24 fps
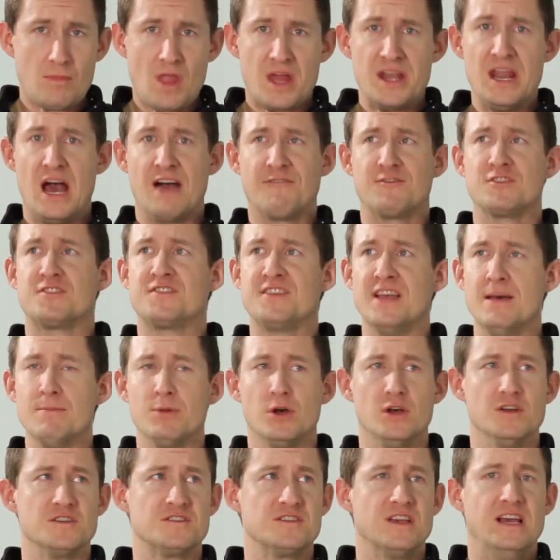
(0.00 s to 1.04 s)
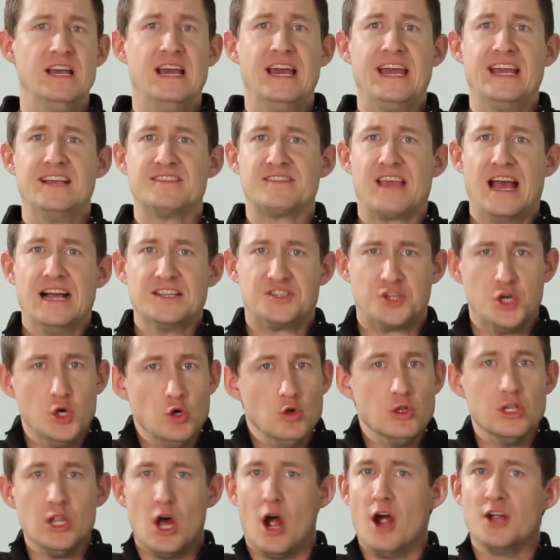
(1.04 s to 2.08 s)
Now for cymbals, he's got
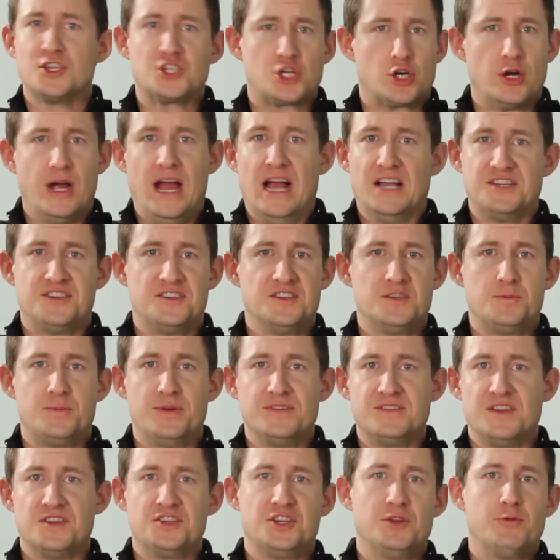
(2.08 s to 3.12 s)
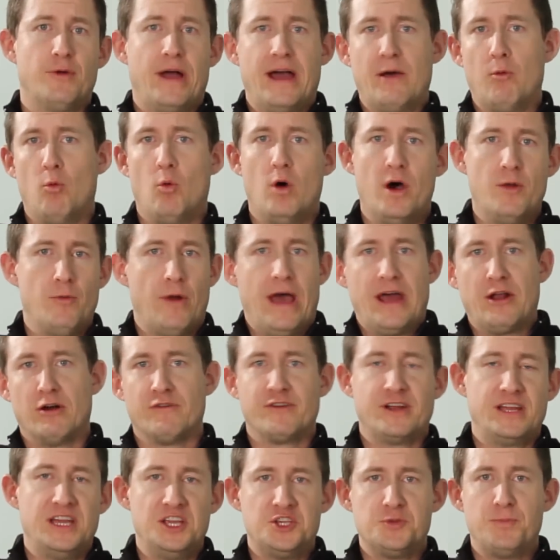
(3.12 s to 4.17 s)
two large crashes positioned one right
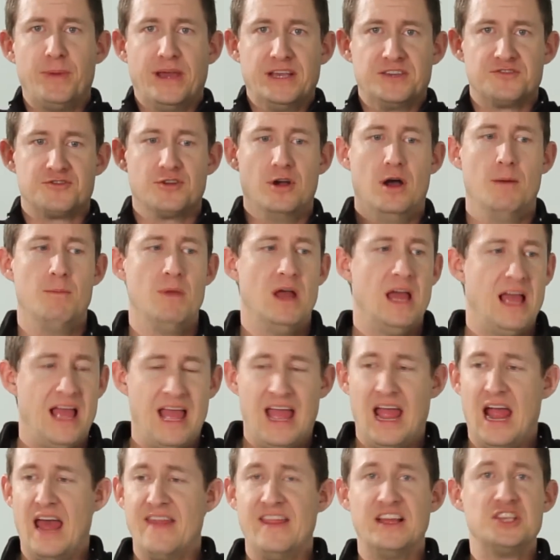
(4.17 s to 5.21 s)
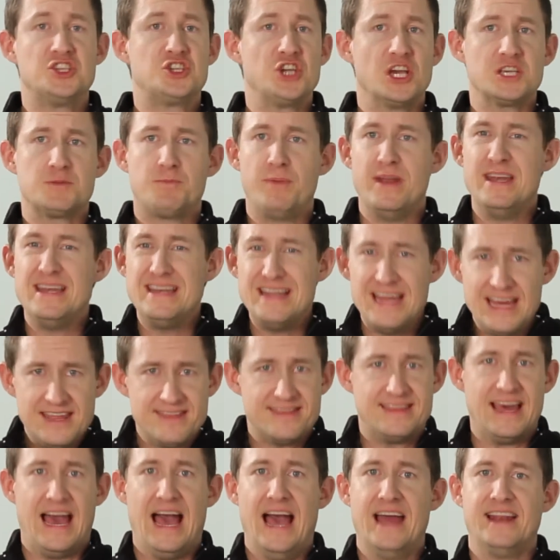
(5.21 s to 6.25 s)
over each bass drum, and then just
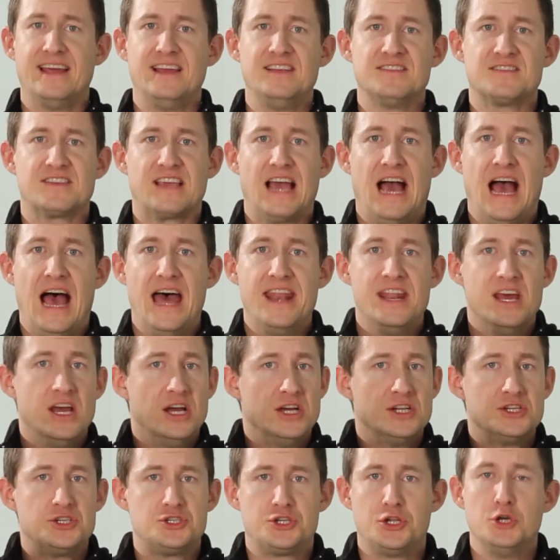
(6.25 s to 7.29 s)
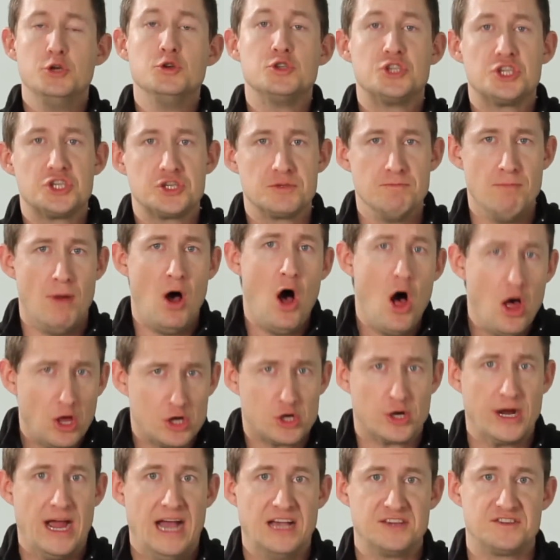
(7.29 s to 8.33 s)
beneath that, he's got two small
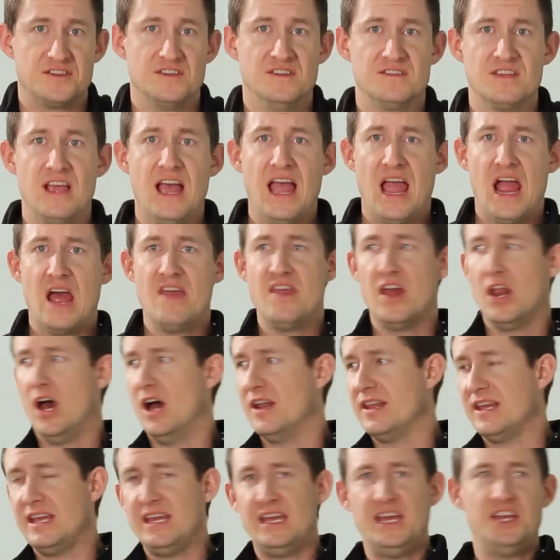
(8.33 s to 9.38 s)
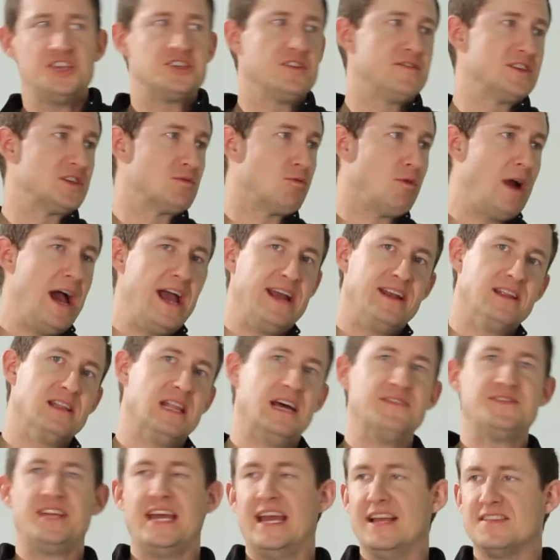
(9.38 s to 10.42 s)
crashes, and then on each of his right and
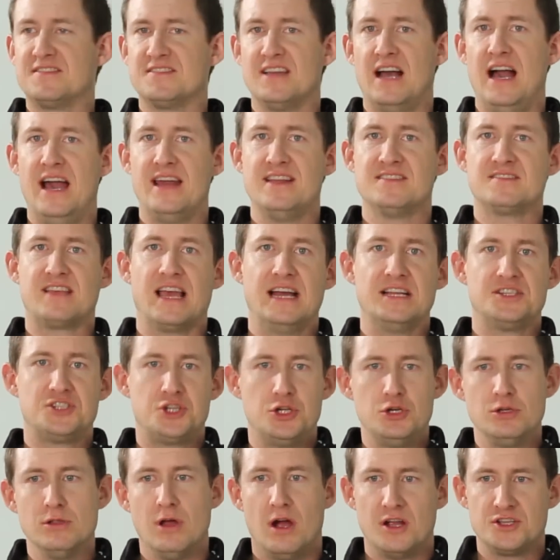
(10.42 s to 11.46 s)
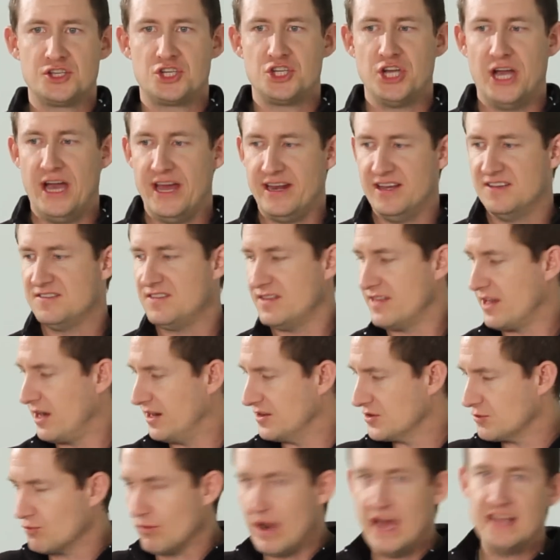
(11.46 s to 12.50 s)
left-hand side, he's got two large chinas, and then on
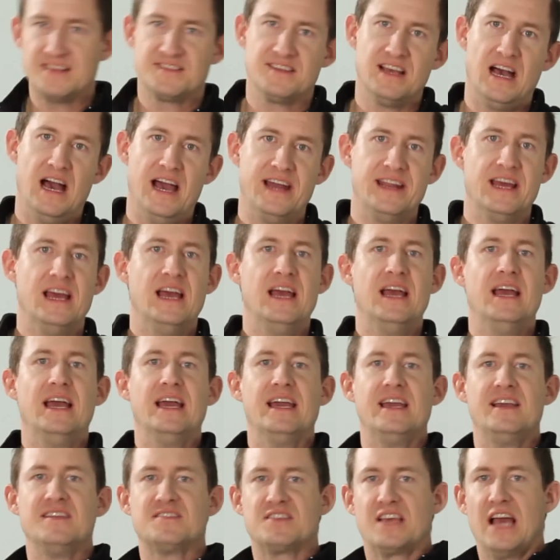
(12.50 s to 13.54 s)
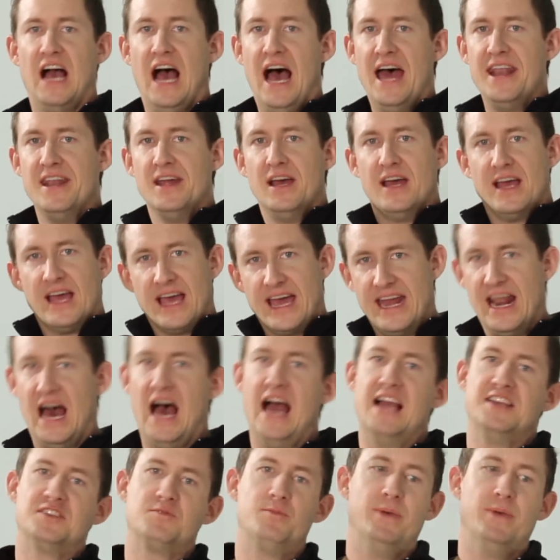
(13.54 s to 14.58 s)
his right side, he's got an ice